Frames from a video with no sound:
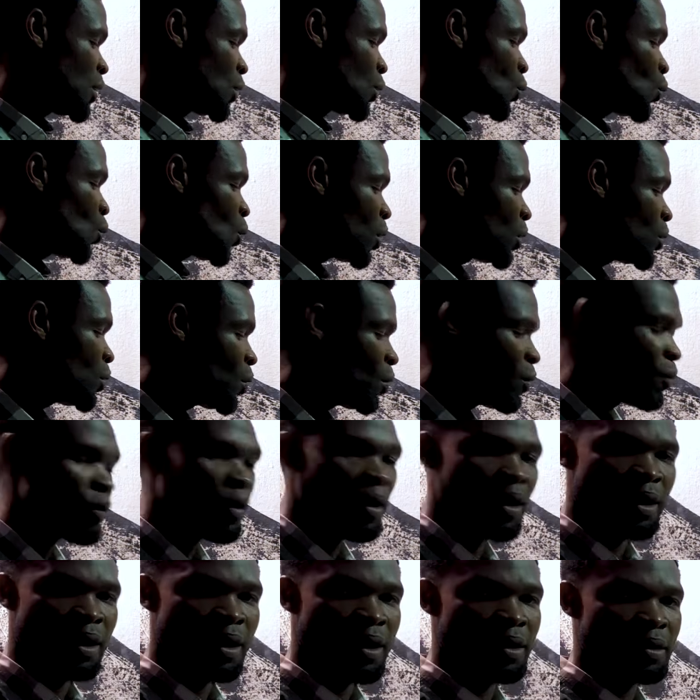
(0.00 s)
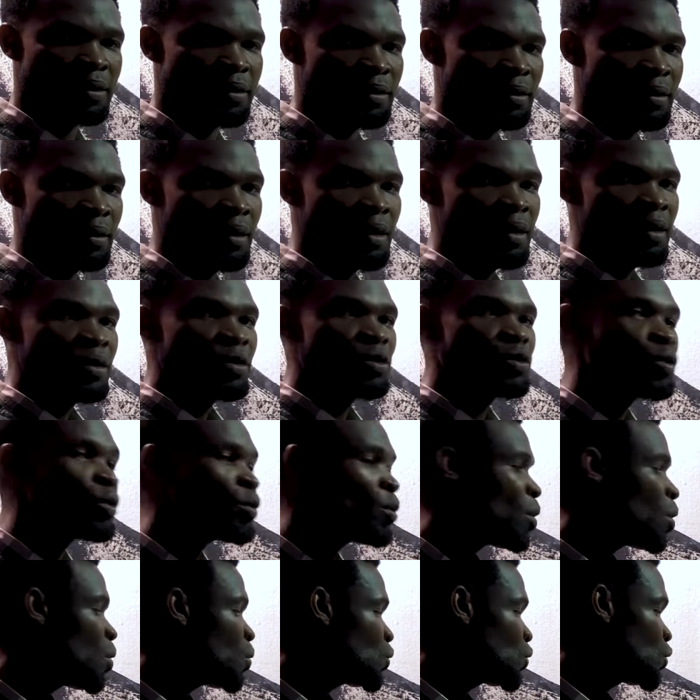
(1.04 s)
is 1 over x.
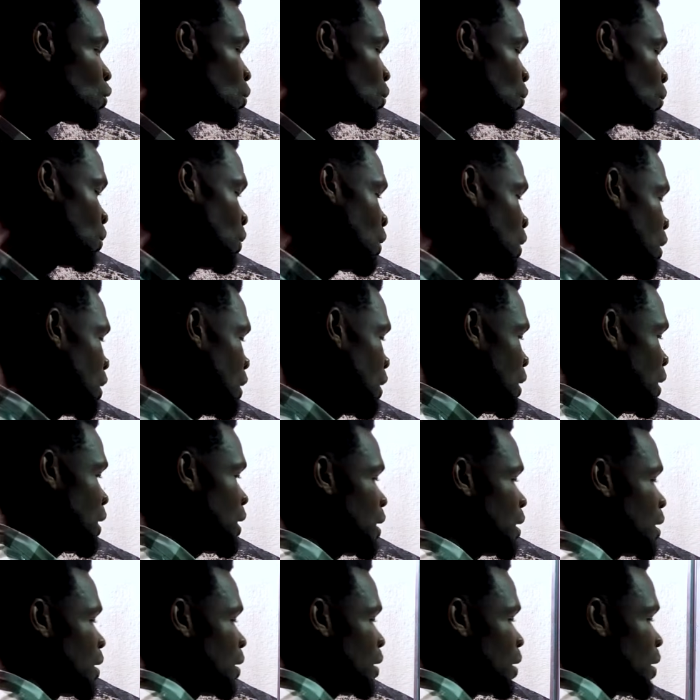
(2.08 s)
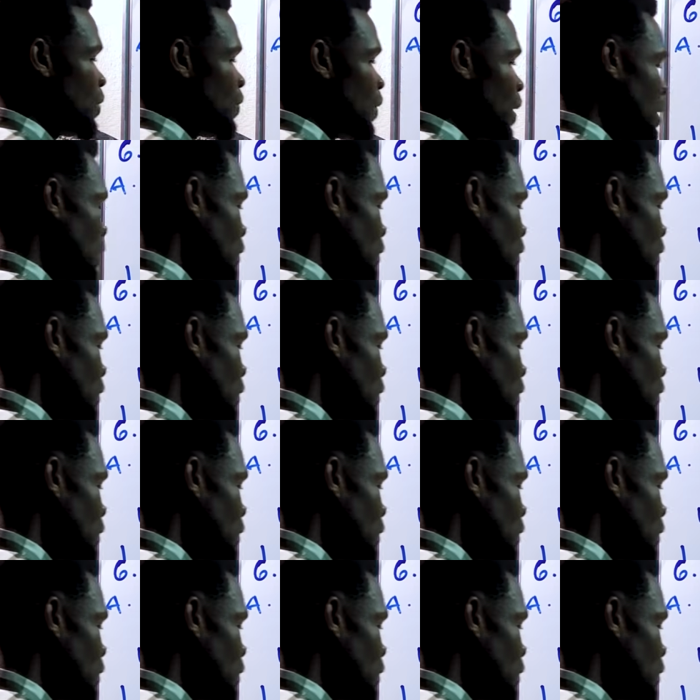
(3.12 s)
So also, if I